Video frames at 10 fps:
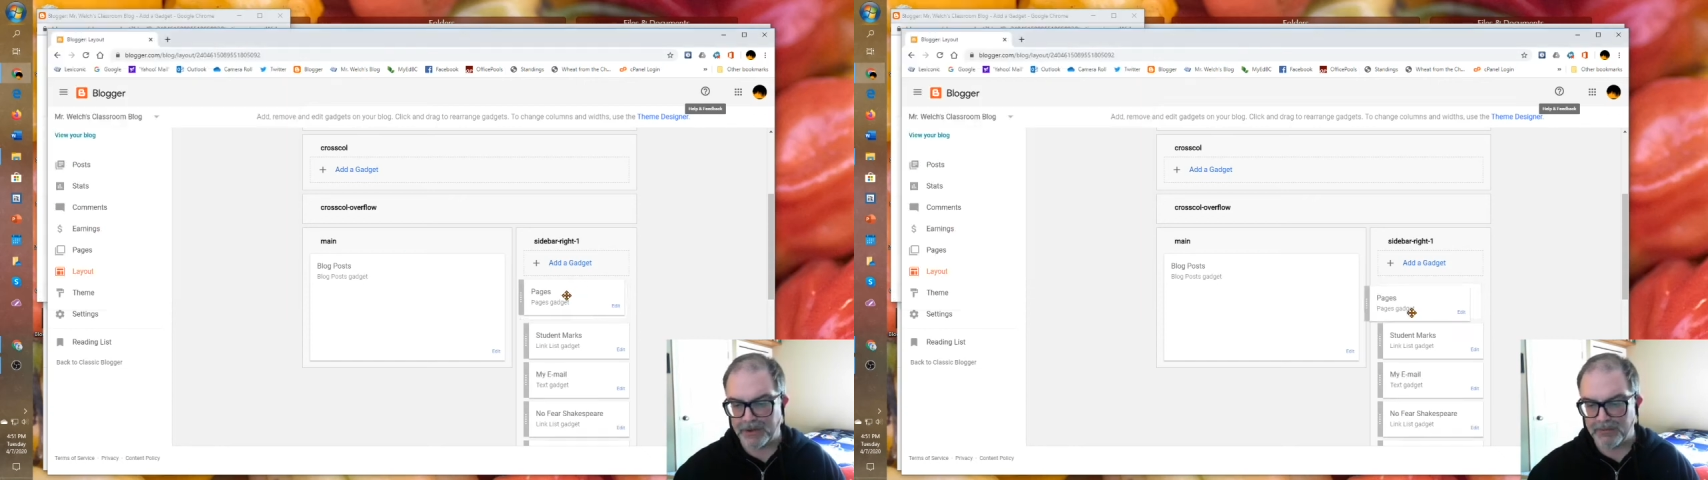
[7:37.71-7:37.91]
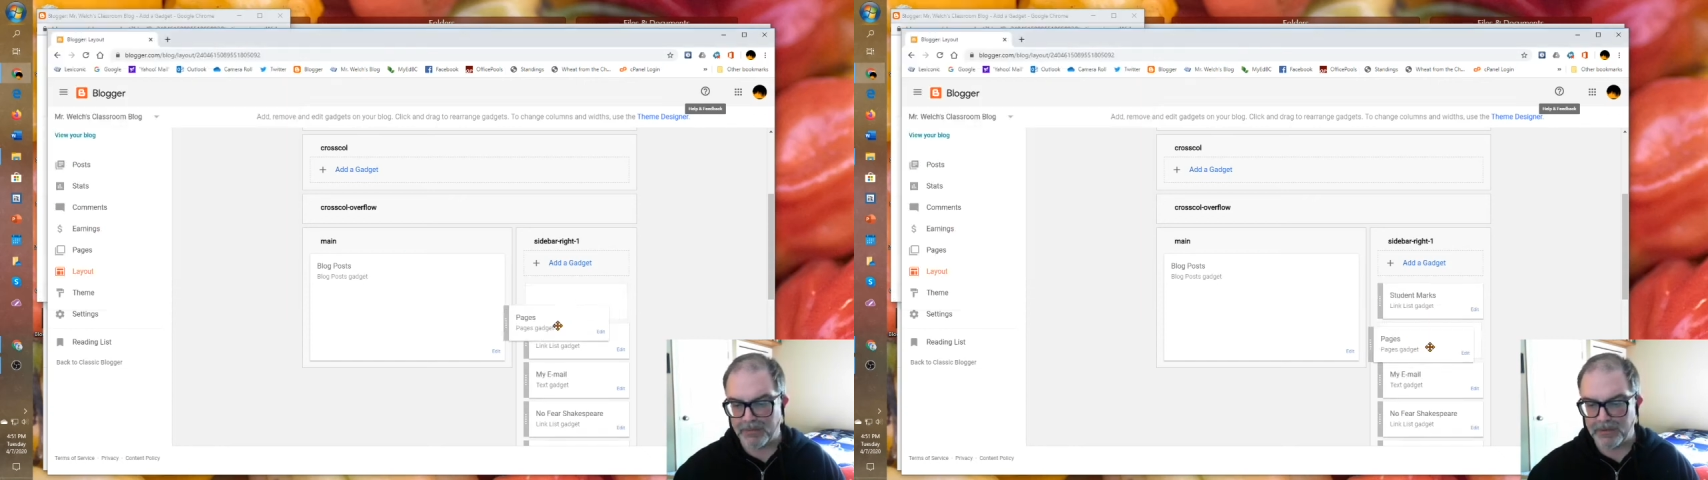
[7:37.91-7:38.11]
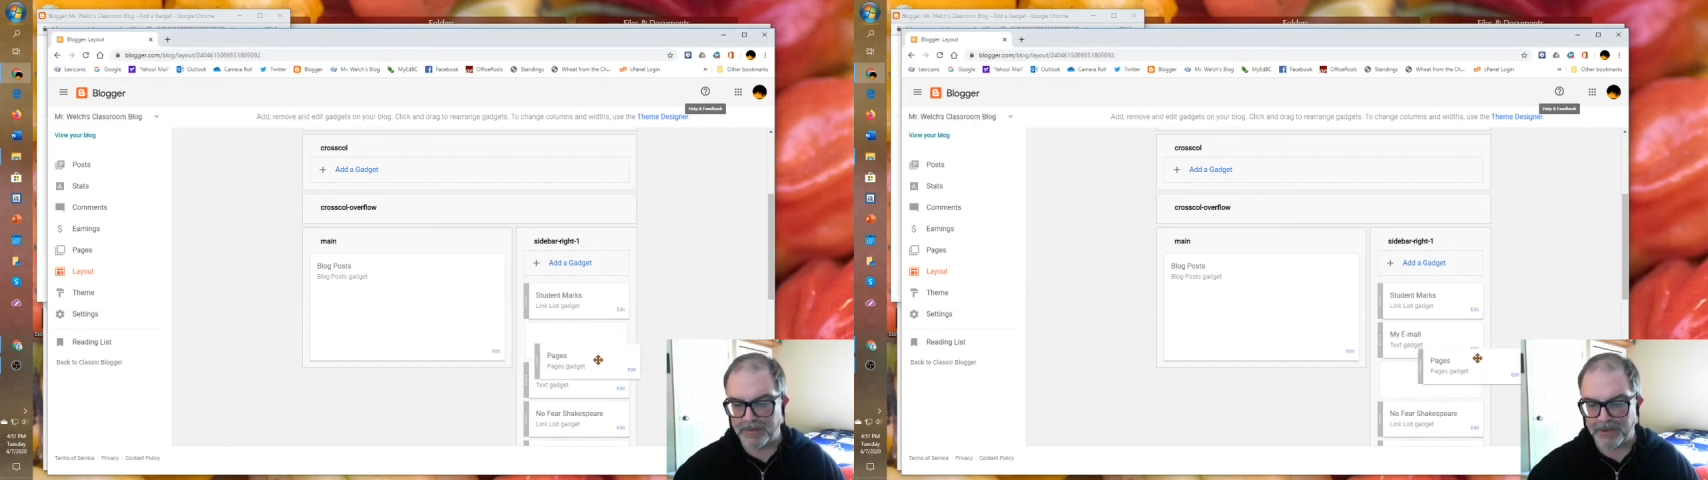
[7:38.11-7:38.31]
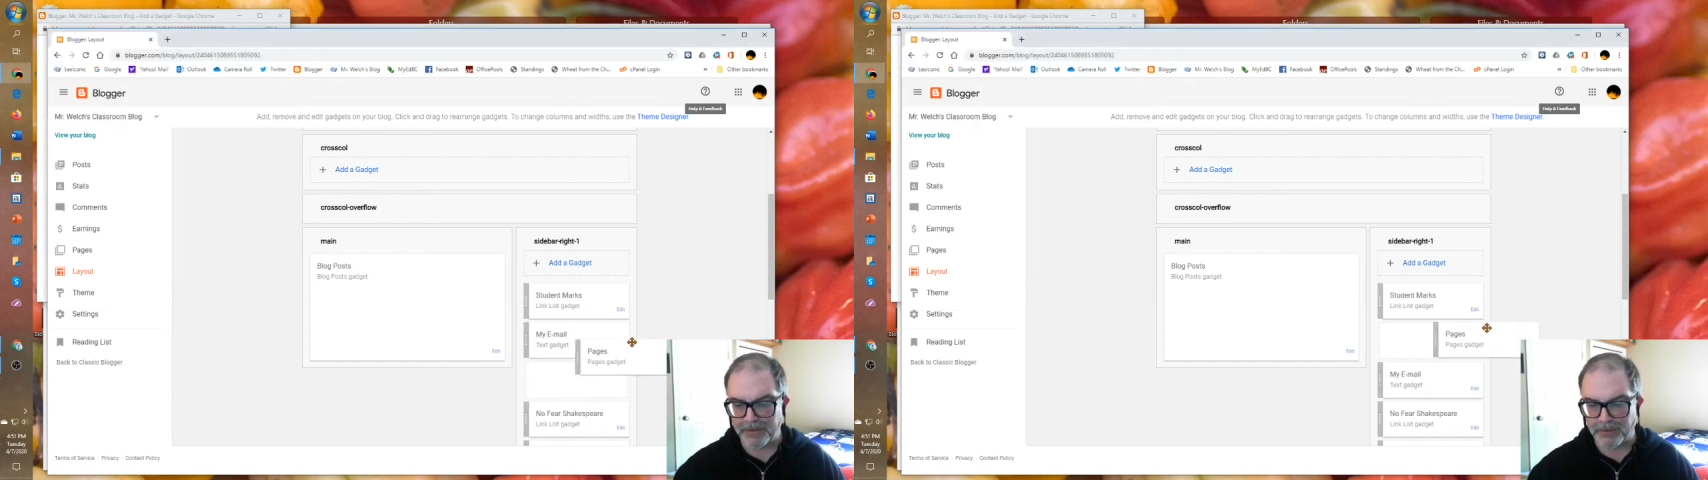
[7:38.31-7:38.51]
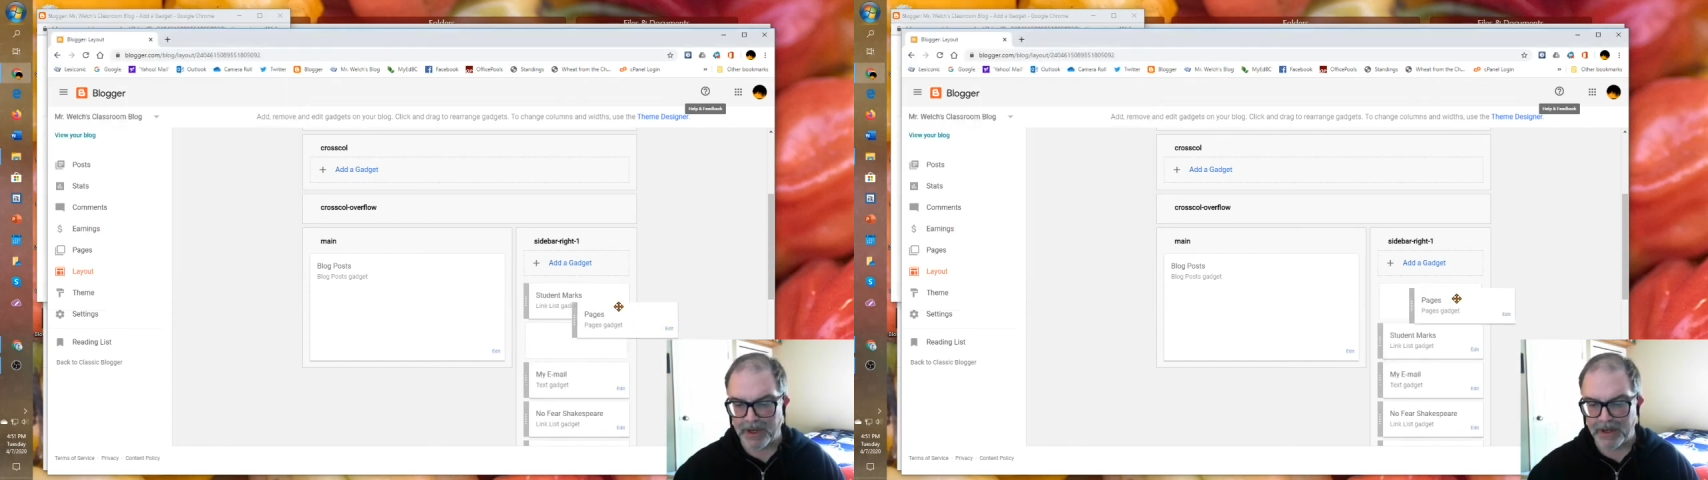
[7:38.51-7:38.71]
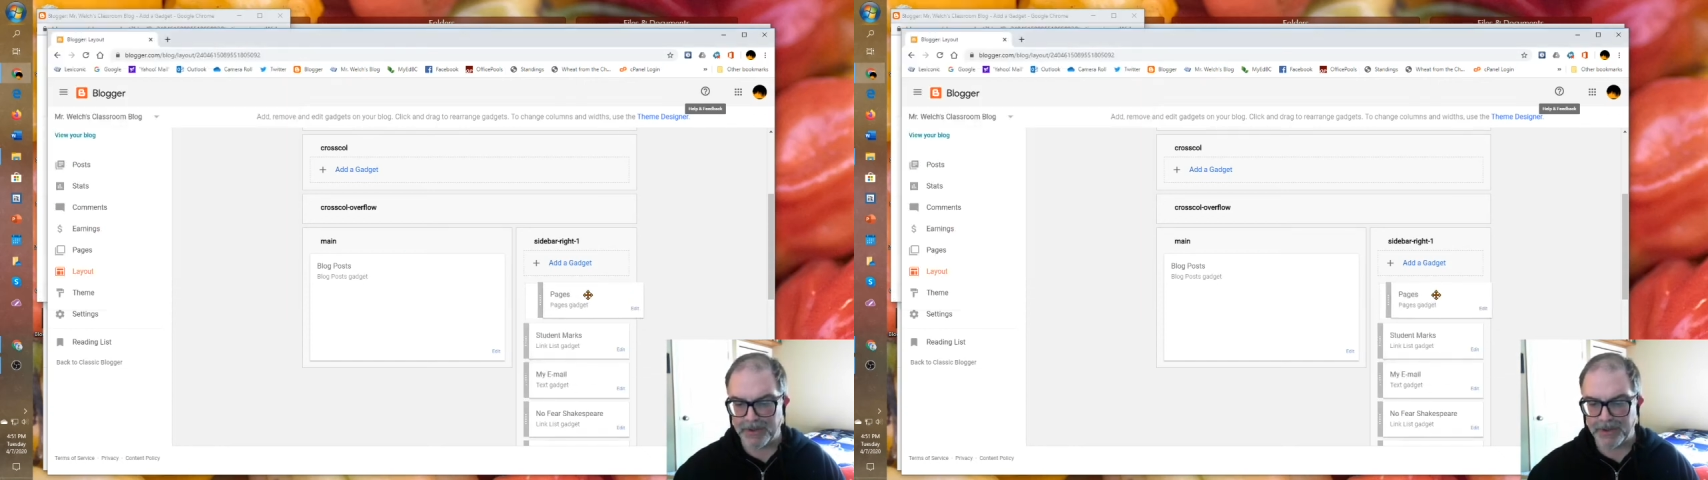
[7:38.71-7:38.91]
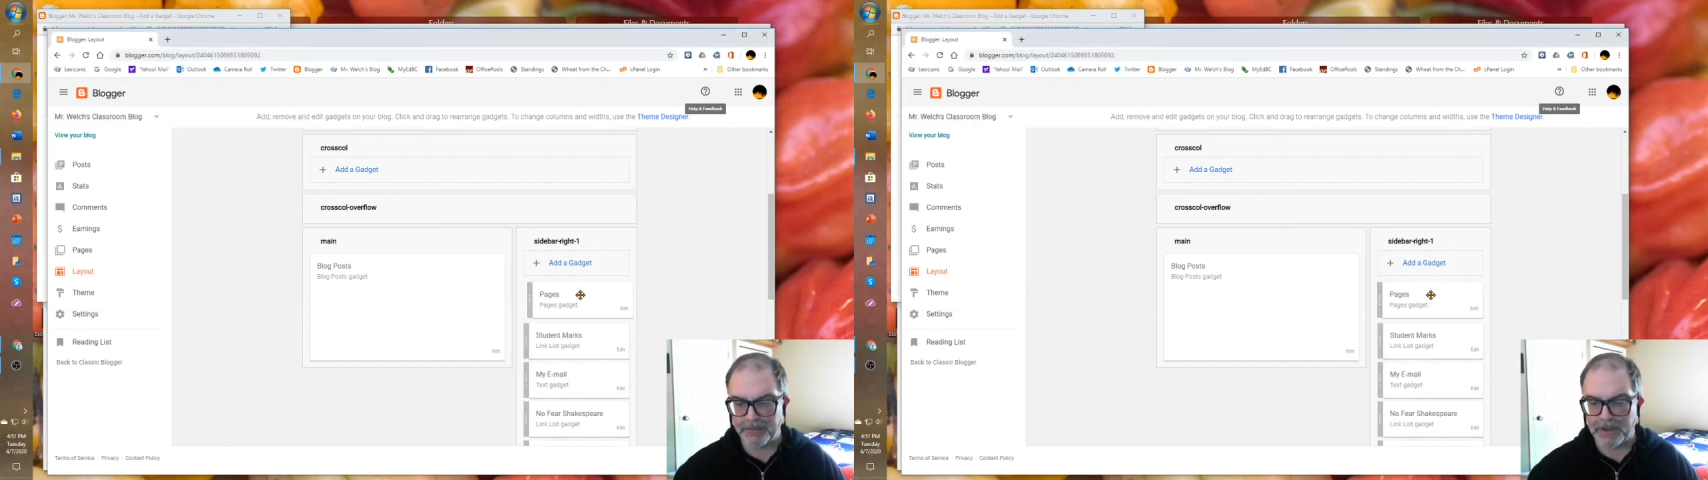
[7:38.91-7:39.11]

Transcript: can move these around.